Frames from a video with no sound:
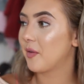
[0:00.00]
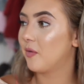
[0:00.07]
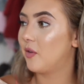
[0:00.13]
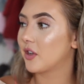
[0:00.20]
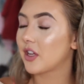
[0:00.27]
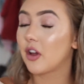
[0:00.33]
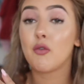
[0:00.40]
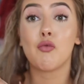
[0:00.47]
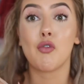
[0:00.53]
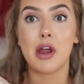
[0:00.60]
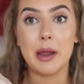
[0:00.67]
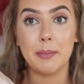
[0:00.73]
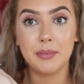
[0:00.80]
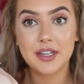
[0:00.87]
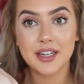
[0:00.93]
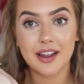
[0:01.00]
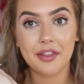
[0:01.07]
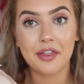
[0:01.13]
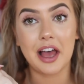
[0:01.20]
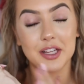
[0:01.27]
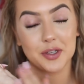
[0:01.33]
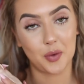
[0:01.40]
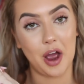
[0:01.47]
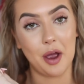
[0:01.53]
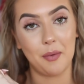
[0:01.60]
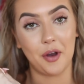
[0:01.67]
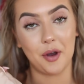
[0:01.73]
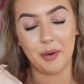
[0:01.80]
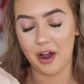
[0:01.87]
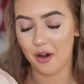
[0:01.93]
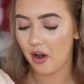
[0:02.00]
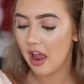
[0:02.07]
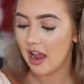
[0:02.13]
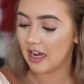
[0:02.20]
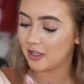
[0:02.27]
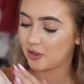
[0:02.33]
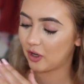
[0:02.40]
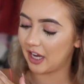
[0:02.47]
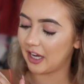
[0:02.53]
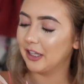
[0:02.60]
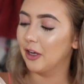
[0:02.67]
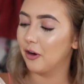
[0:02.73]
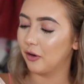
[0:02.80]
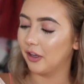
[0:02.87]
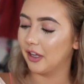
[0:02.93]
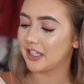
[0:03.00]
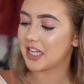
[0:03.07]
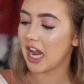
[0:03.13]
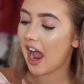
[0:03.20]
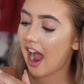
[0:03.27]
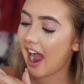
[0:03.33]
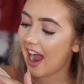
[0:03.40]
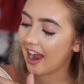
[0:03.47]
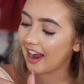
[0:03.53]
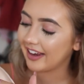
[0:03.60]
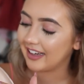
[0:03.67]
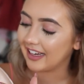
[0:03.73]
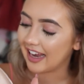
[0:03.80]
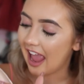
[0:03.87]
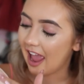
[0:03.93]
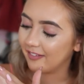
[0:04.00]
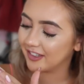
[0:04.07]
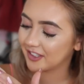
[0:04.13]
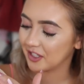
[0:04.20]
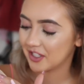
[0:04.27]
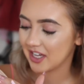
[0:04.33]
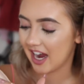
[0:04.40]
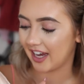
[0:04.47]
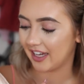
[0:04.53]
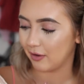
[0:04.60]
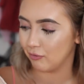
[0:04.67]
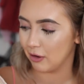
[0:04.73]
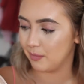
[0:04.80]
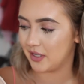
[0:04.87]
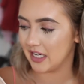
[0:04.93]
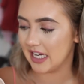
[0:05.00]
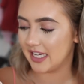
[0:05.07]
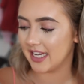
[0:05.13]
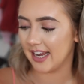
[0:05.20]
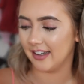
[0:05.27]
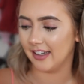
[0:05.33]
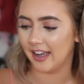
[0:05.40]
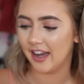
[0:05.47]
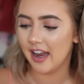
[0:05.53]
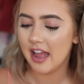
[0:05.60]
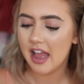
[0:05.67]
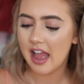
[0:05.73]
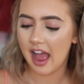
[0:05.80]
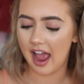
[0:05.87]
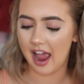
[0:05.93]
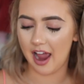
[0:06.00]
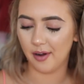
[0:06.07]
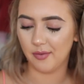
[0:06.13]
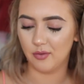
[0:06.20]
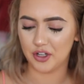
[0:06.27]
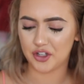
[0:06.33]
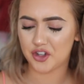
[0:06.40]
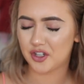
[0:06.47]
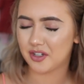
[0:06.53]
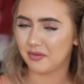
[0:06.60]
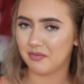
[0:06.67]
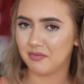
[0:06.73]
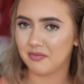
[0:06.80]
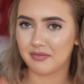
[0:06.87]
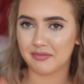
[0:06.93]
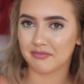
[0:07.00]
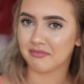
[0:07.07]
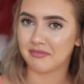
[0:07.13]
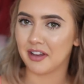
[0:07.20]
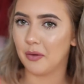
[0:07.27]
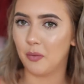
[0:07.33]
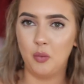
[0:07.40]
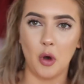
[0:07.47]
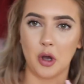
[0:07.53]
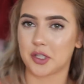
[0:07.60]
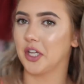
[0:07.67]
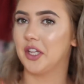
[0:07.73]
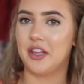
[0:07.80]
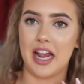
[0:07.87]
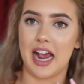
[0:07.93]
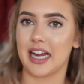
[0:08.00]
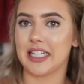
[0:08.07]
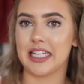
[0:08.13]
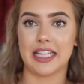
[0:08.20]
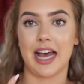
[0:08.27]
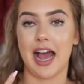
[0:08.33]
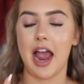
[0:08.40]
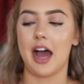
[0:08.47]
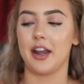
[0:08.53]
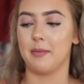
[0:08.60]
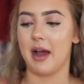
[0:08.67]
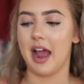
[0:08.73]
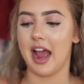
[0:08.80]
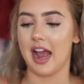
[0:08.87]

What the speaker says: What's ribbed, that's what I'm on about. It's got like little tiny, ever so tiny rib detailing, which wasn't the idea that I had in my